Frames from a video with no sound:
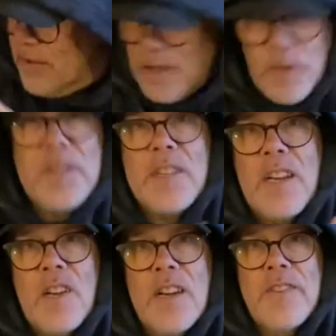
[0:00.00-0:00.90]
always
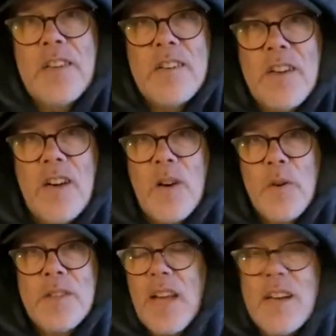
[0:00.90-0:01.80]
cut off here,
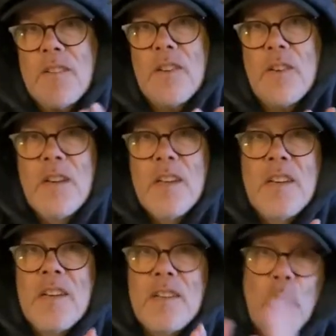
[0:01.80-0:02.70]
always. I don't know.
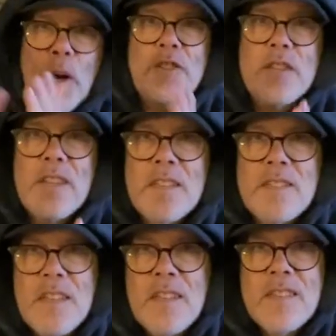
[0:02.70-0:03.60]
Question
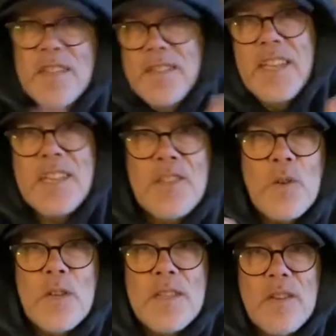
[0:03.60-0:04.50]
is, does he
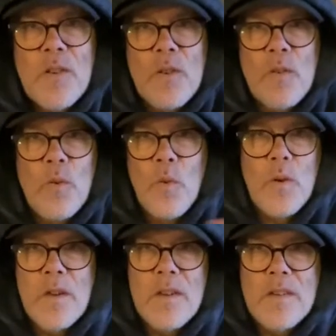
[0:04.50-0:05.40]
do it,
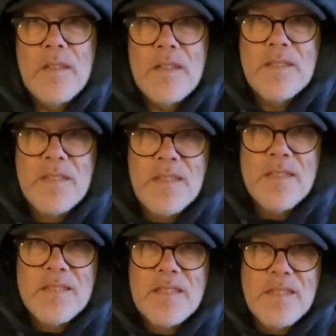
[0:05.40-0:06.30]
or is
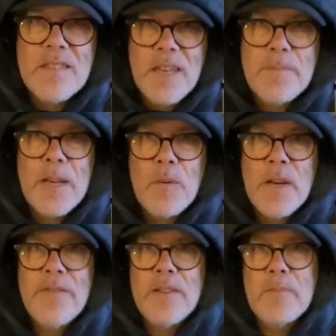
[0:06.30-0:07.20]
it come that
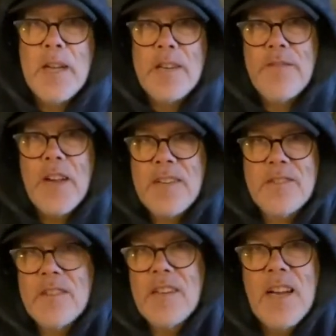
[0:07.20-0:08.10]
way from the
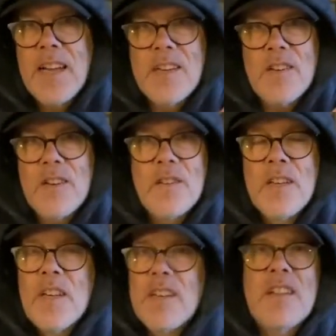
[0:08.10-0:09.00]
manufacturer? I don't know.
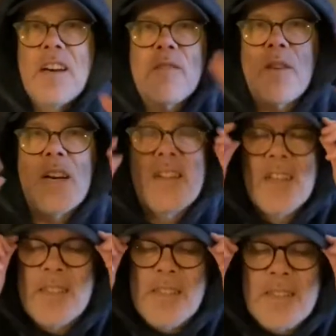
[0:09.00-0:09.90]
No, well,
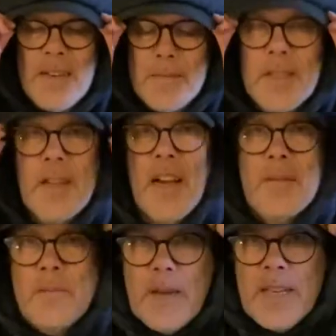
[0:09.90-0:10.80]
since I'm going to be talking
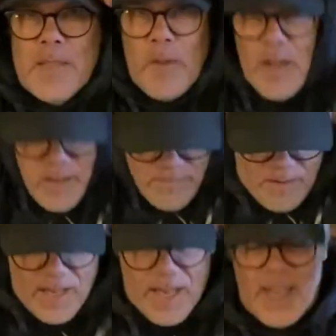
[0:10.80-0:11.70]
about baseball,
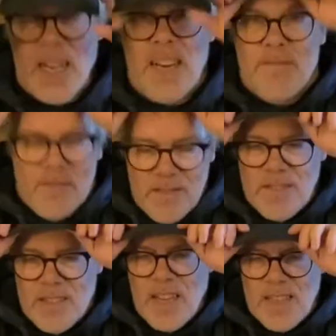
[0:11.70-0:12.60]
I got
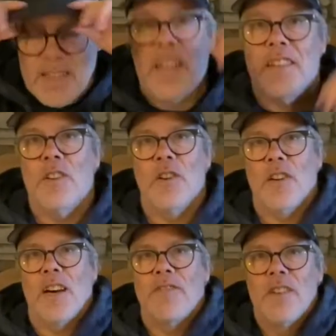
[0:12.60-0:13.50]
to take the hood
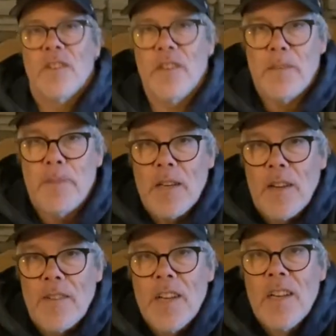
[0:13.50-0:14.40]
off, hoodie part off.